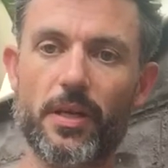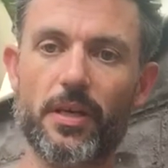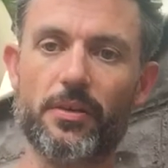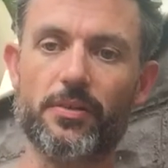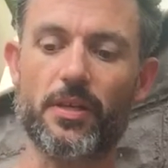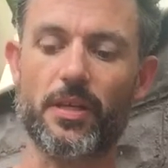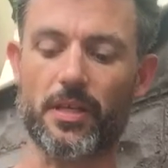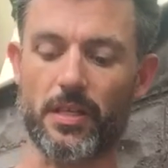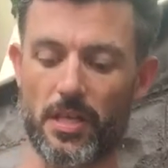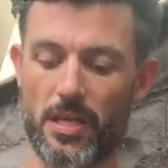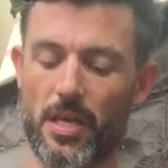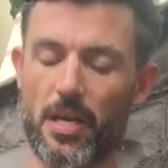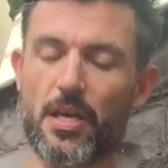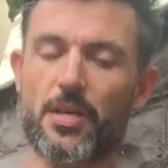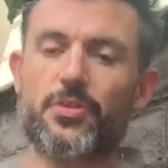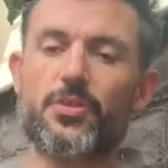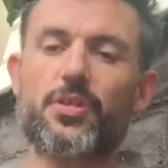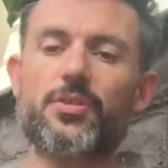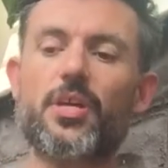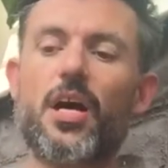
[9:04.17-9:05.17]
meditating.
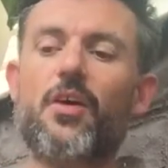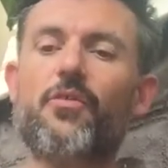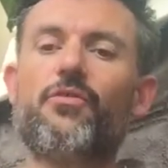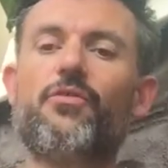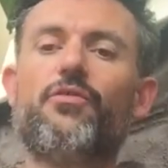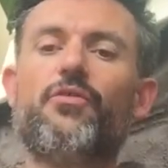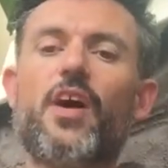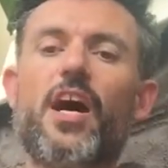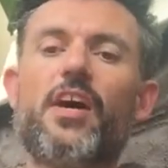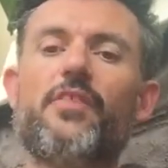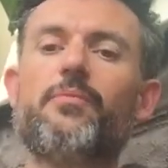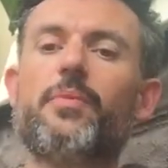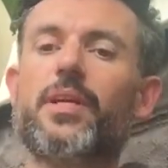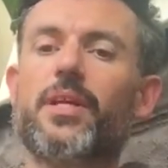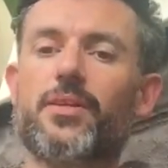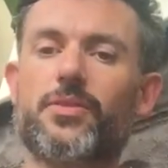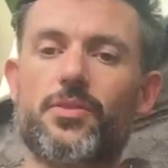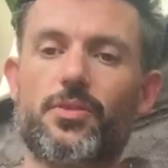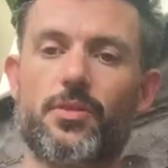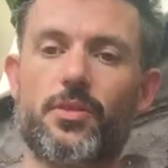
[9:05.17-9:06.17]
Sit down 5
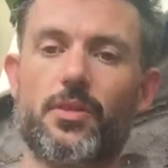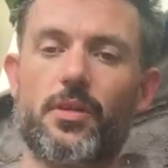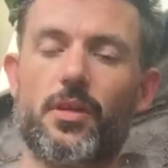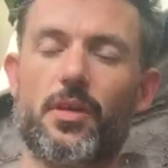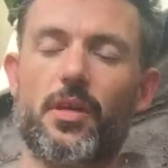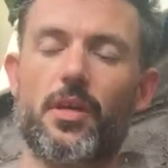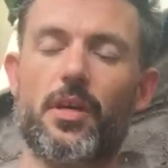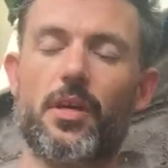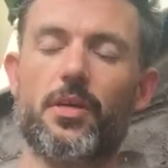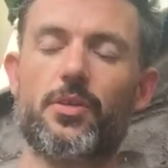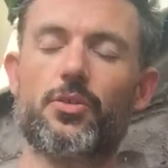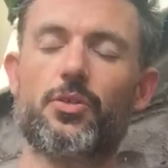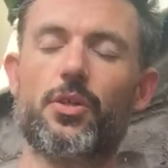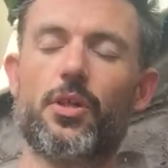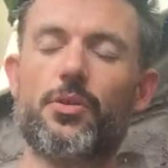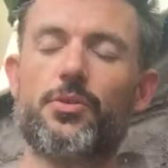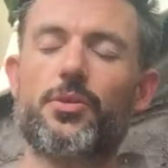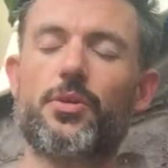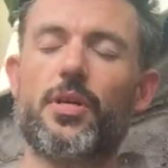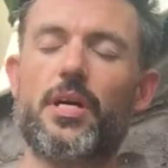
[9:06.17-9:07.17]
minutes. Just
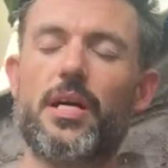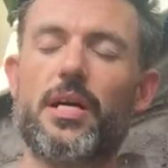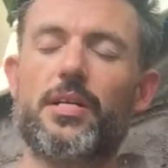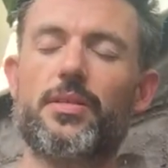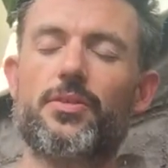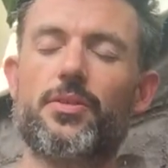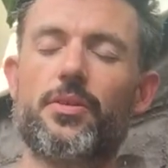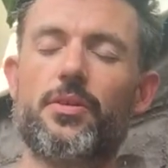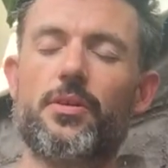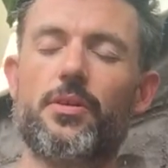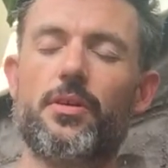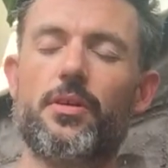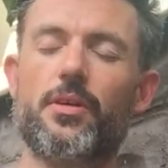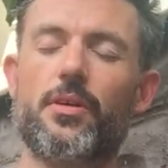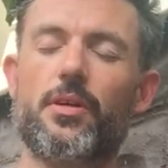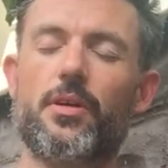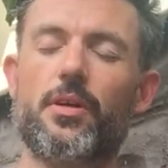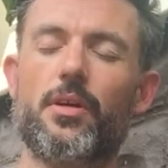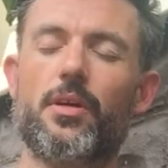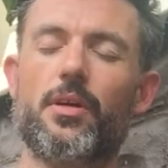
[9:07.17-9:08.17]
close your eyes.
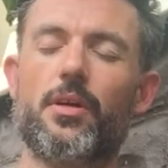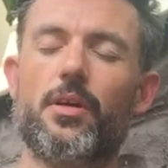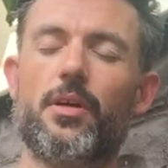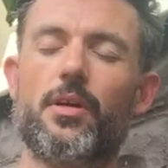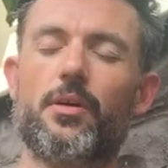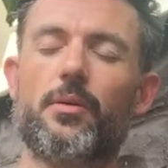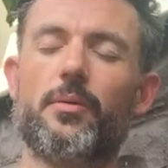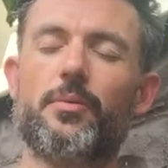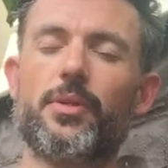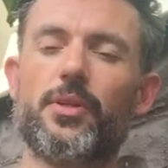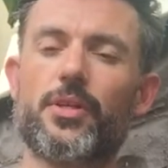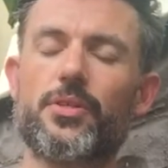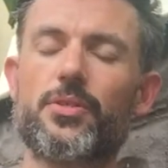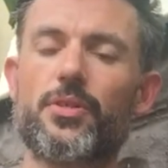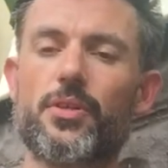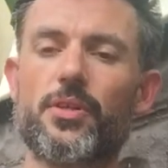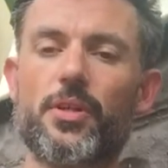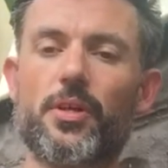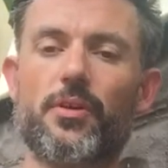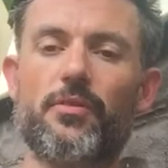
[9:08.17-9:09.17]
If you
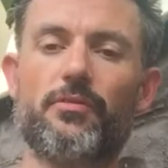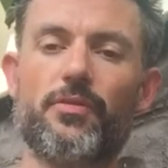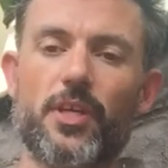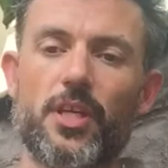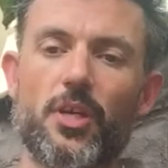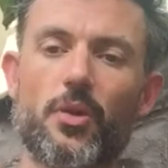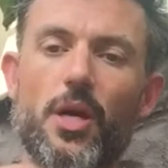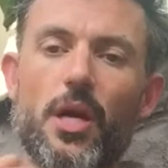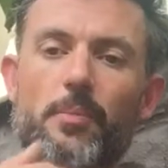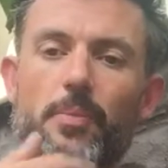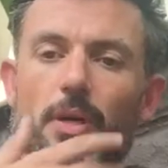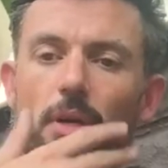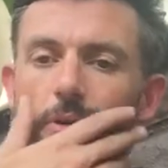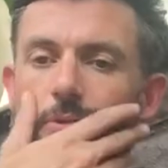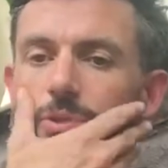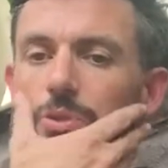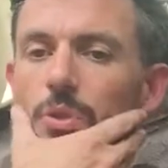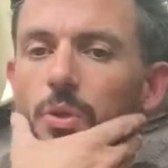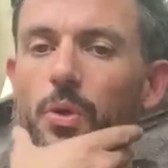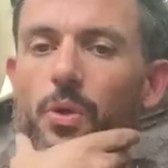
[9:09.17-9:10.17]
listen to the video I
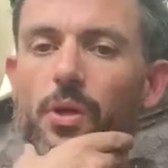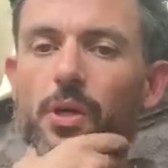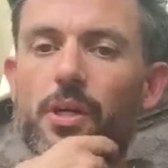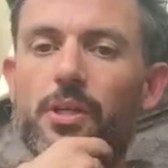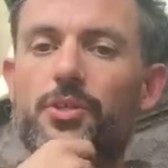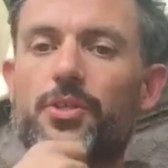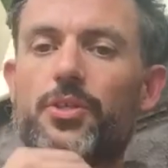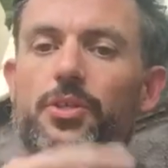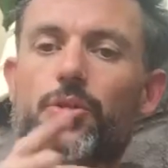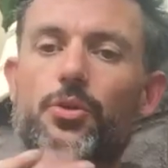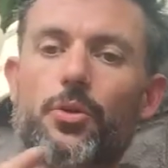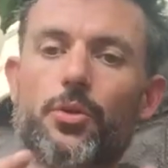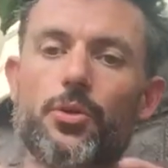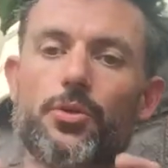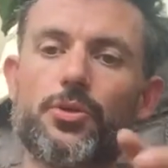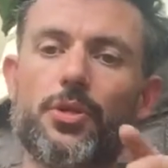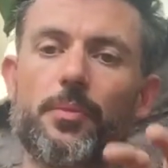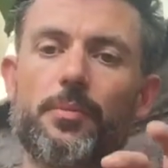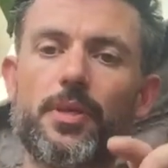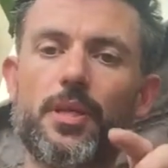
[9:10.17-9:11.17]
post, or just Google
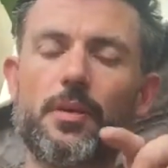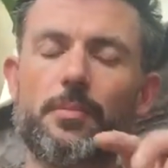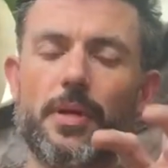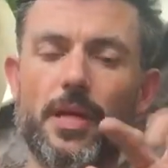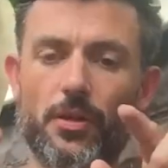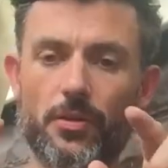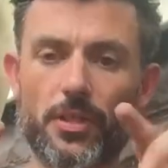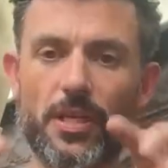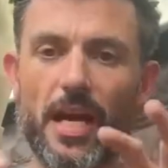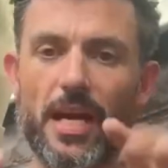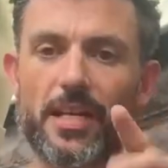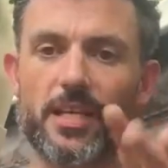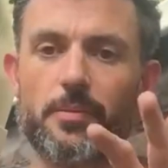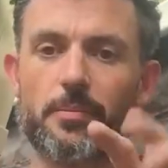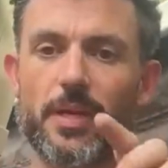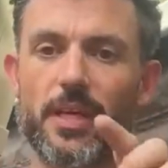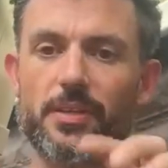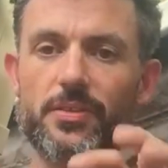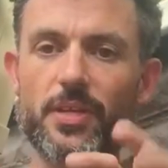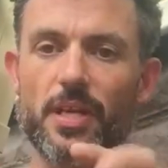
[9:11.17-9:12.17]
something about guided
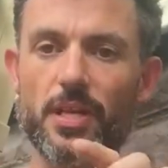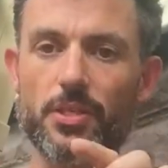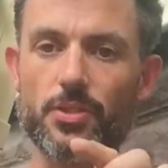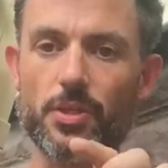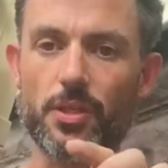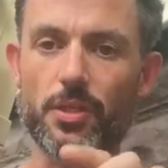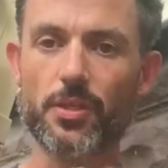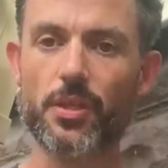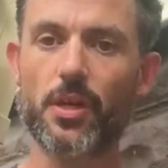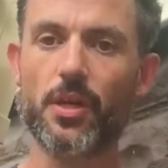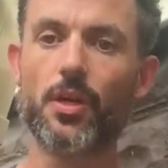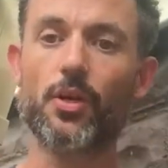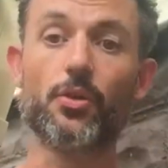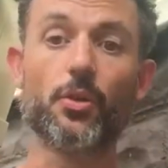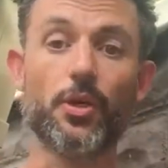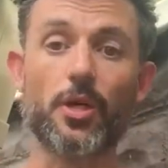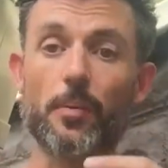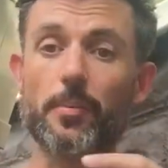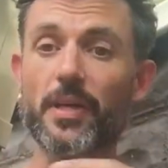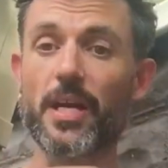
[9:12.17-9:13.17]
meditation,
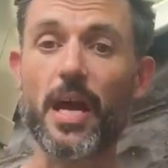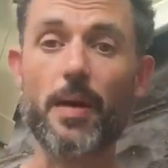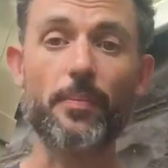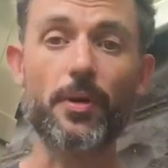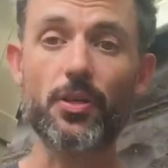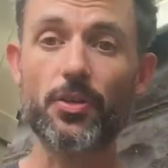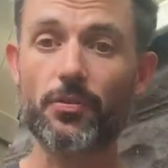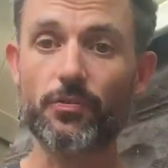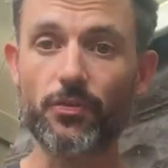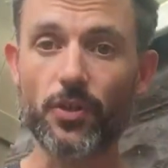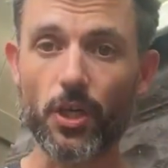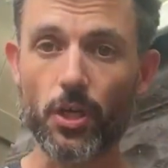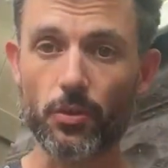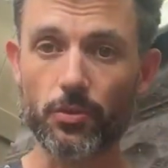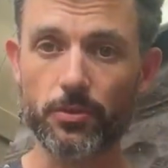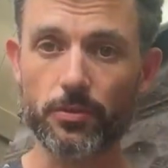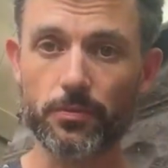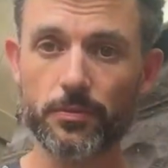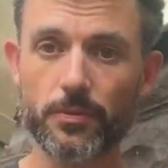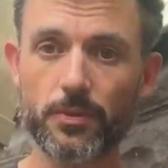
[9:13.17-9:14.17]
look up an app on your
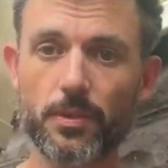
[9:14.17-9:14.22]
phone,